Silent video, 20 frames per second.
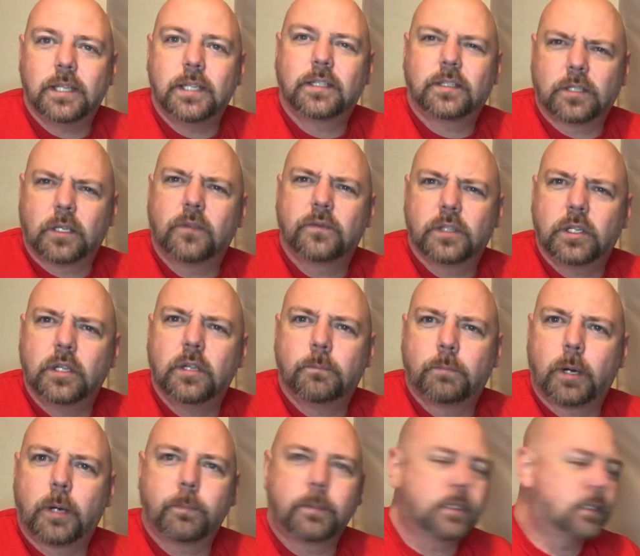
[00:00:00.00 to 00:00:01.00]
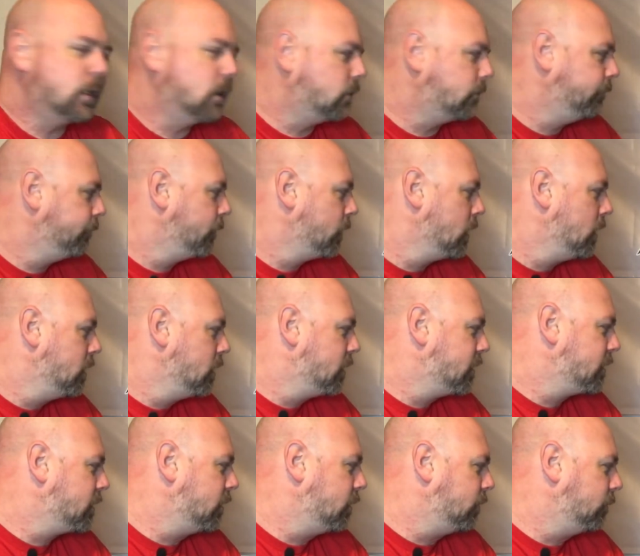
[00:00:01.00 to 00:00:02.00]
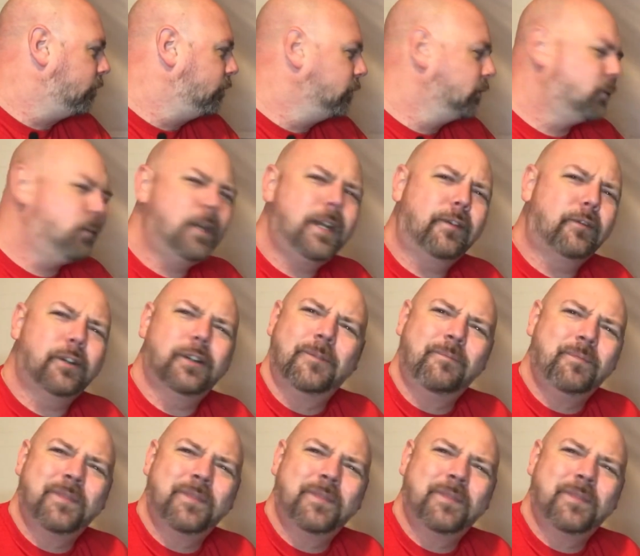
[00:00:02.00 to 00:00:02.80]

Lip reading: it serves a good purpose, though. So, whatever.